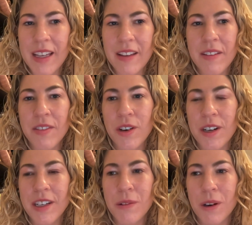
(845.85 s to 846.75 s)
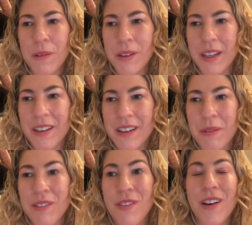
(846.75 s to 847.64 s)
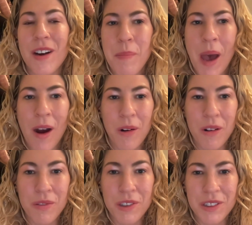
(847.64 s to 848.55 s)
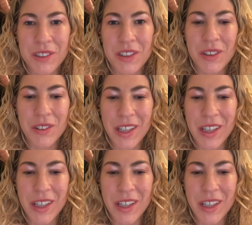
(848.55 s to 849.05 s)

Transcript: learning to work with it, you could be very powerful too.